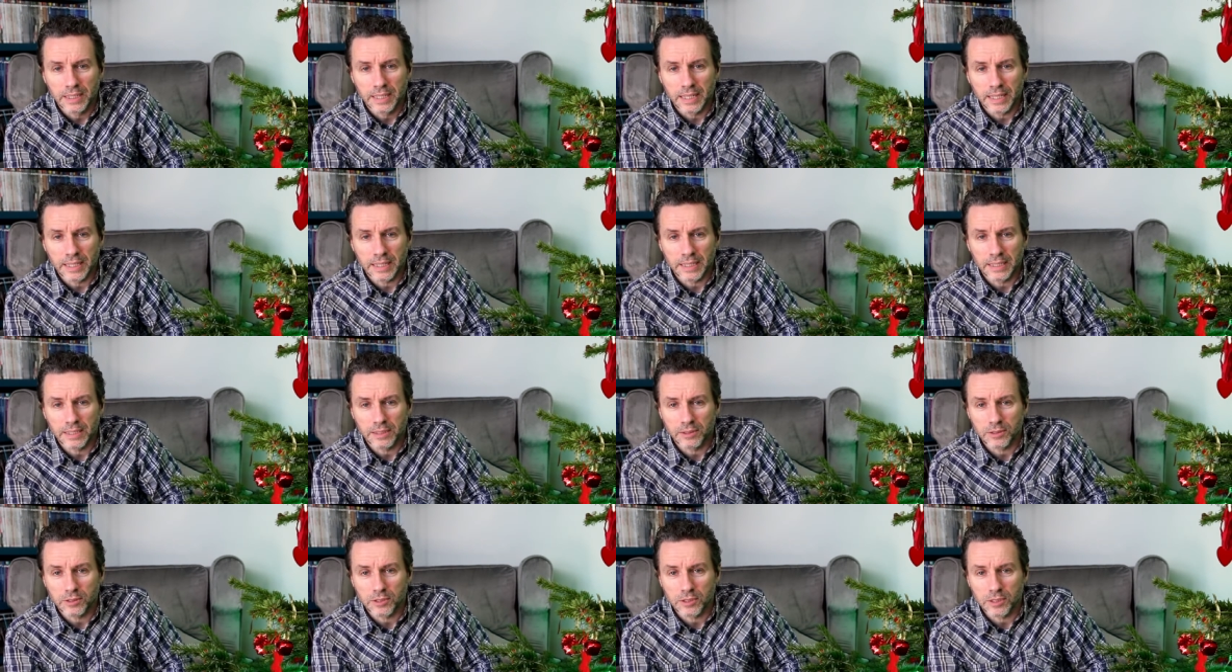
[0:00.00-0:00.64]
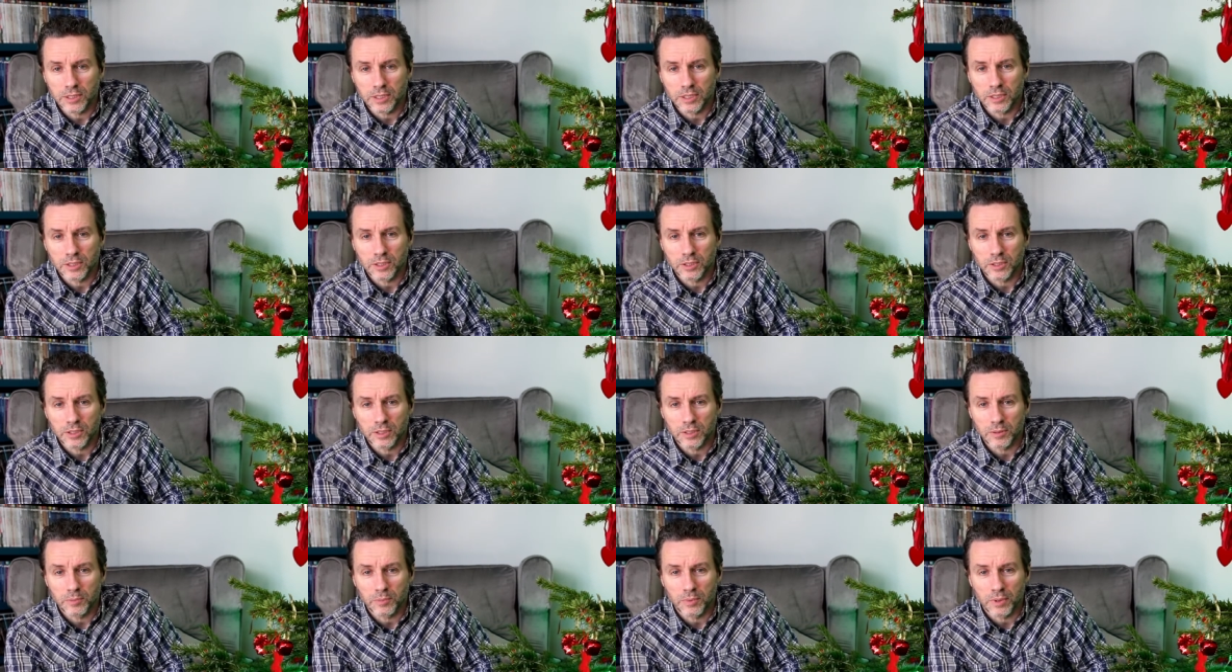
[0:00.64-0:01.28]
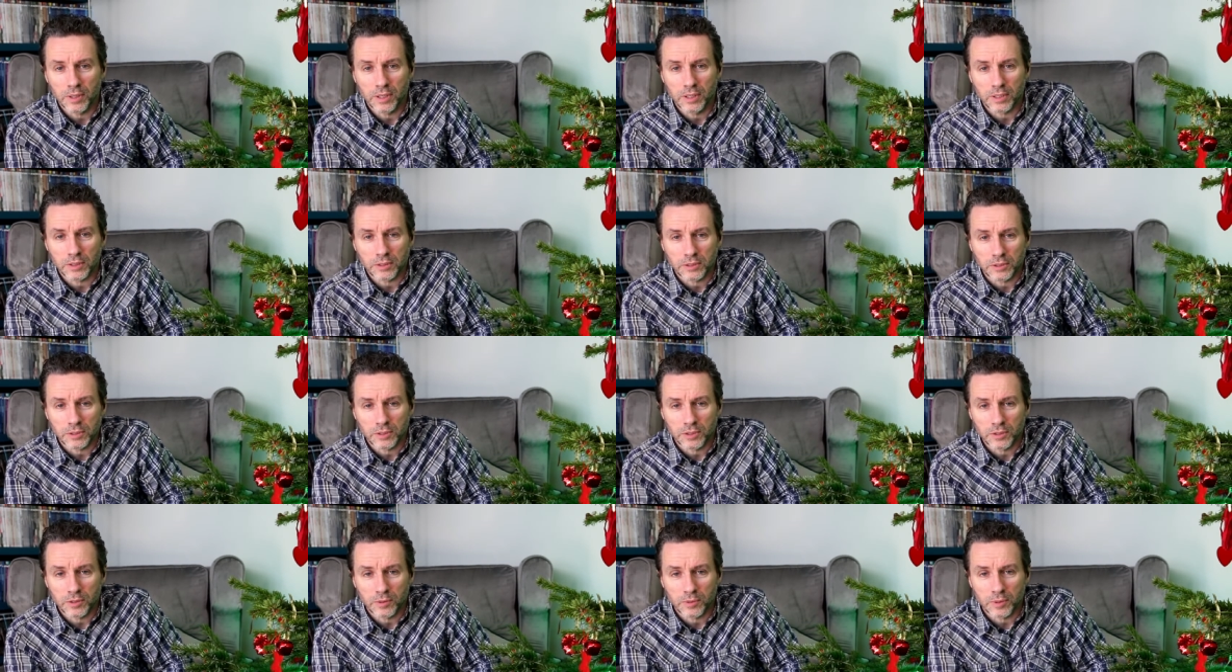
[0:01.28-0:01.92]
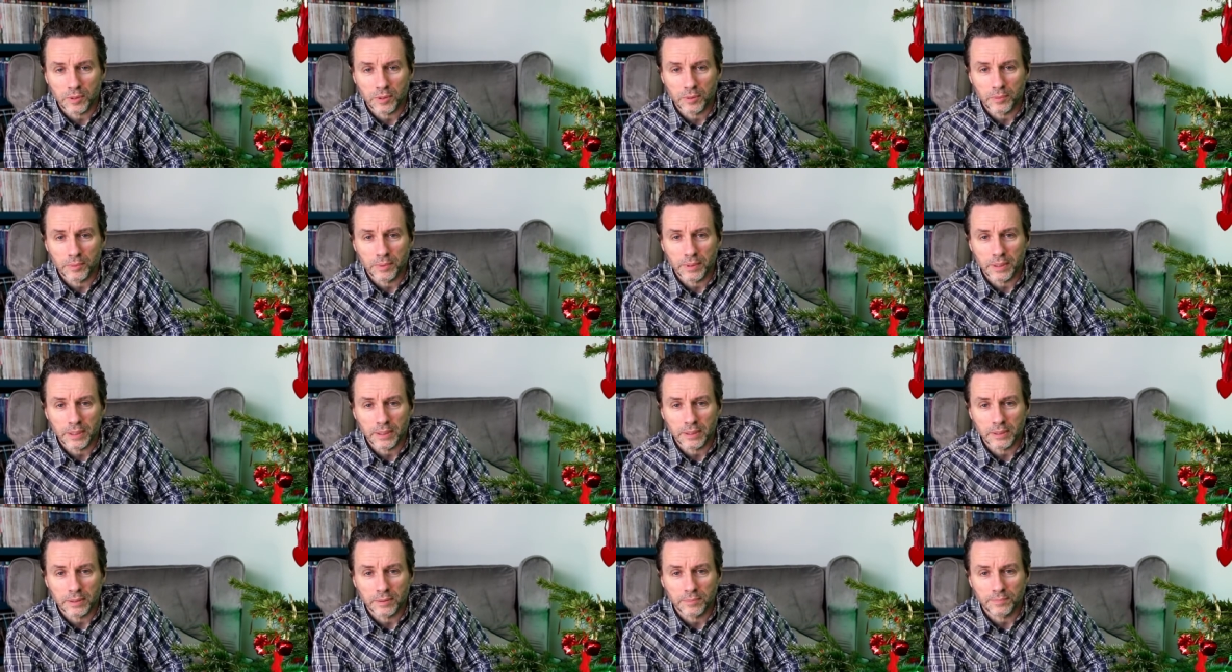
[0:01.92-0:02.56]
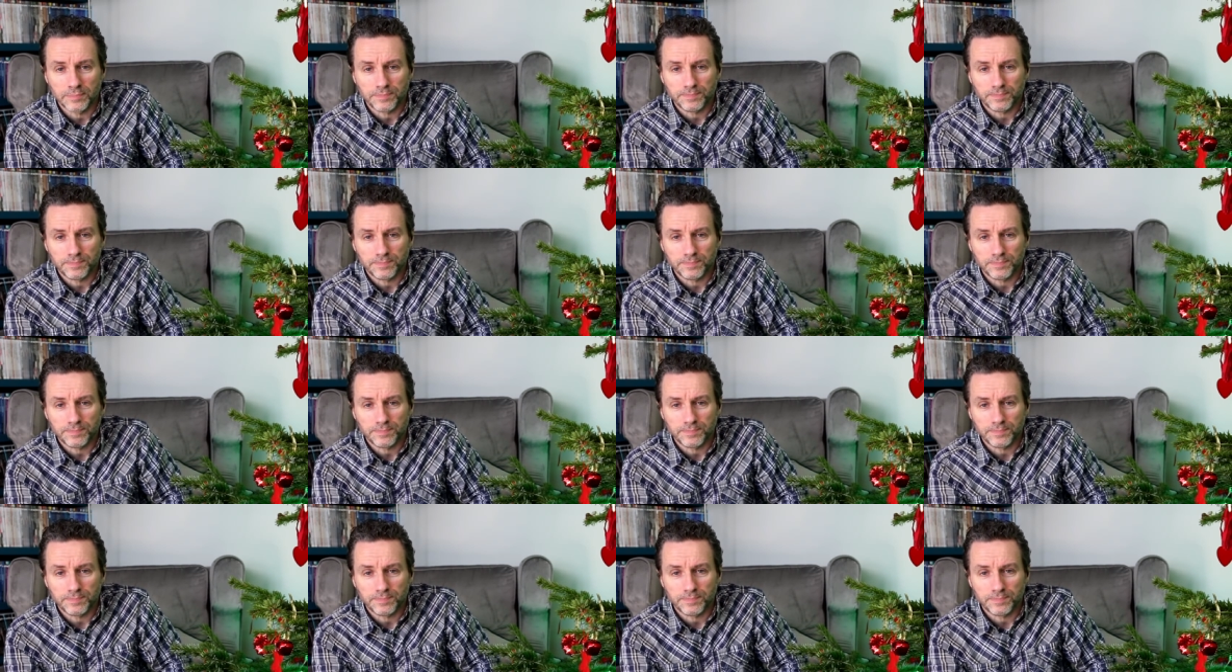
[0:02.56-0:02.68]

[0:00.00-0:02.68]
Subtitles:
and it works quite well.